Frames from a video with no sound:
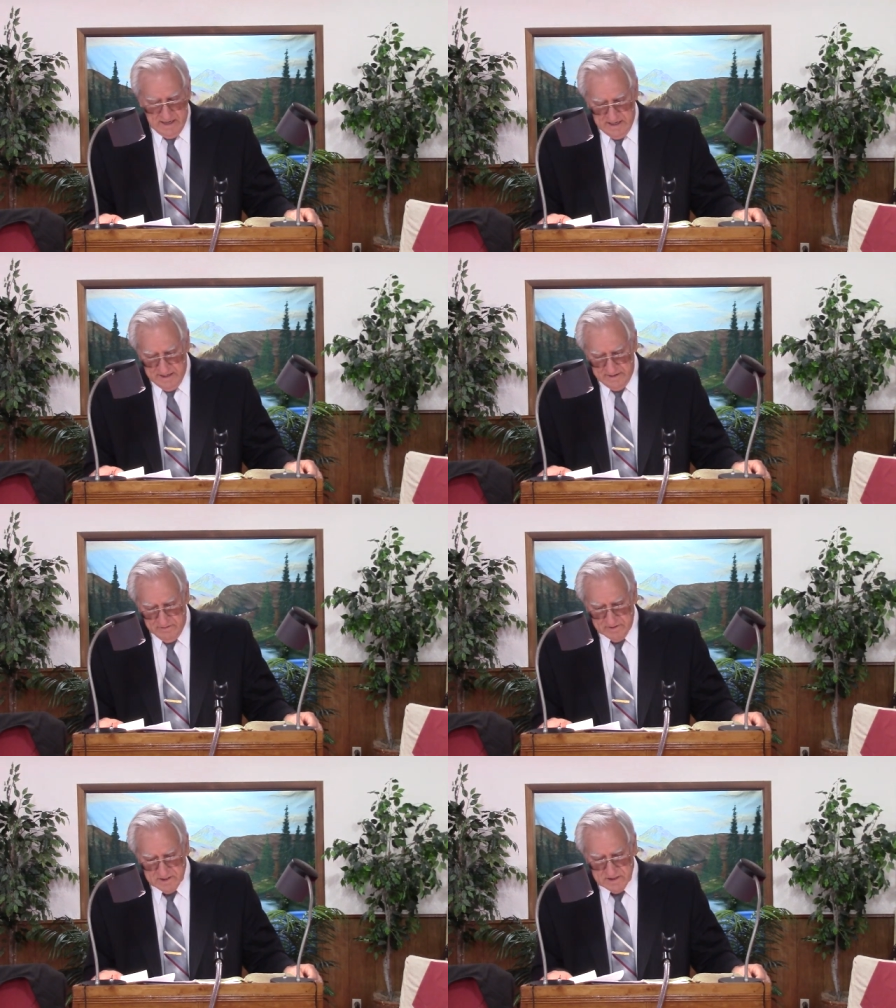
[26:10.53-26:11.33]
Uh,
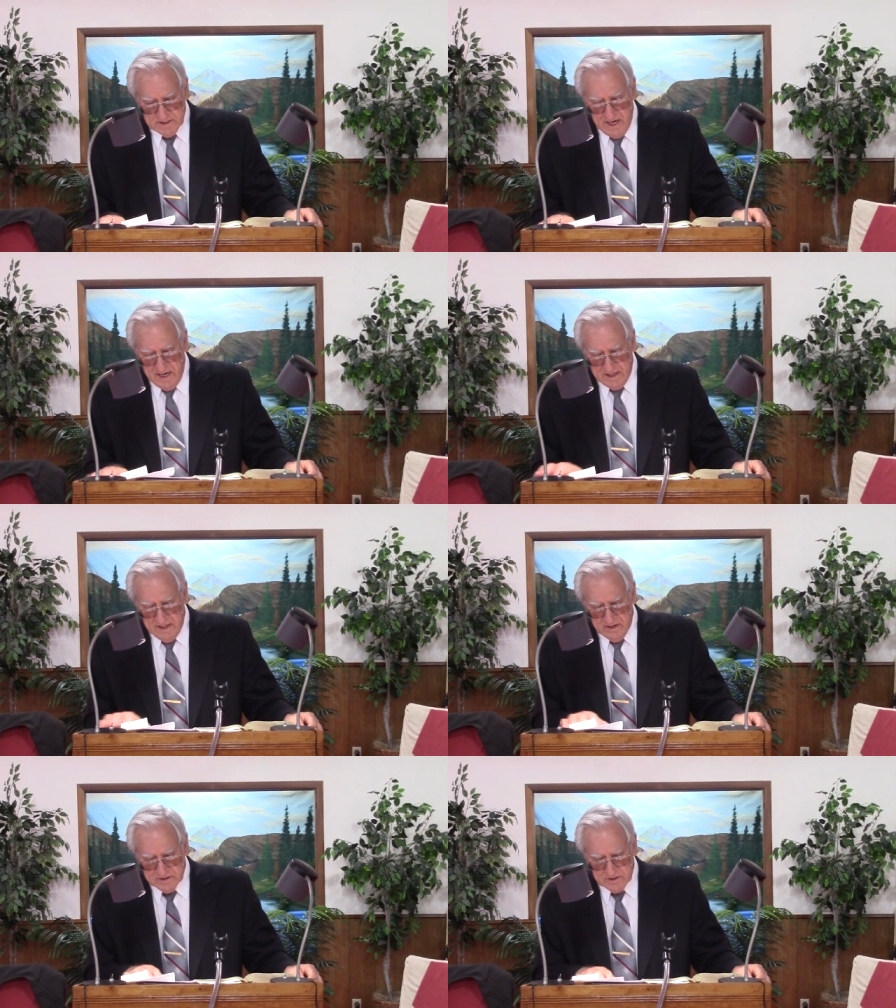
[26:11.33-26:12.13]
there was a saying
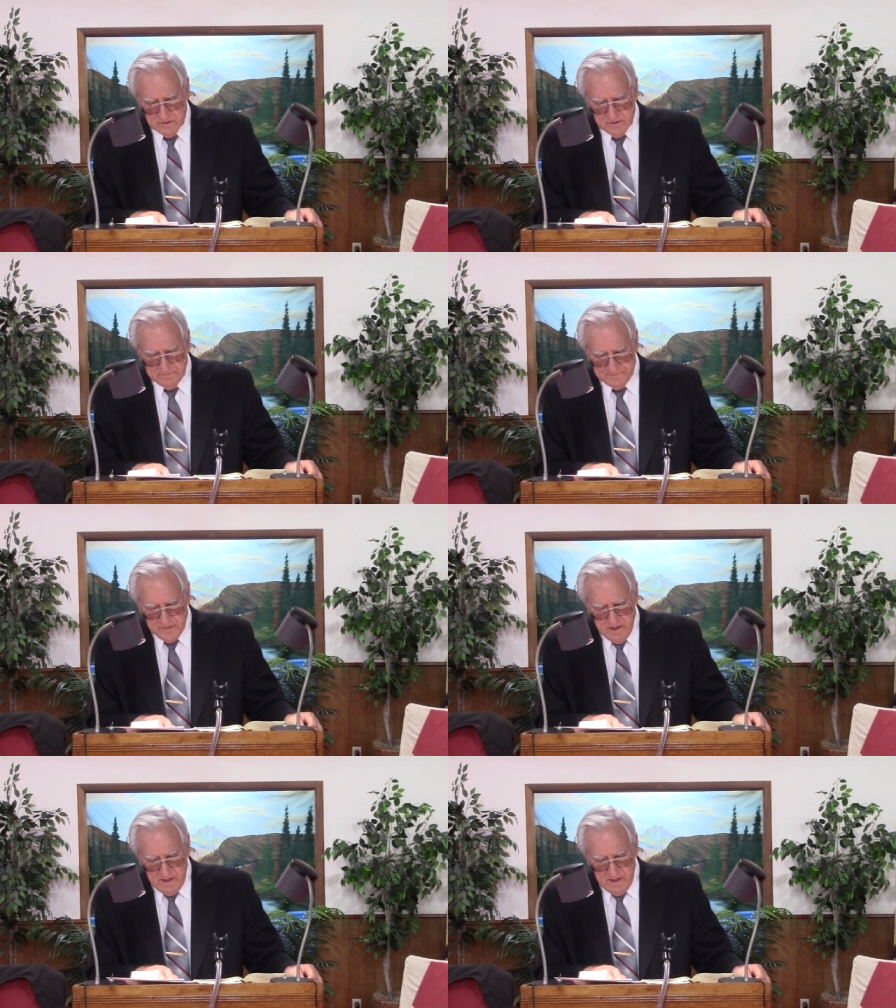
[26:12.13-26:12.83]
years ago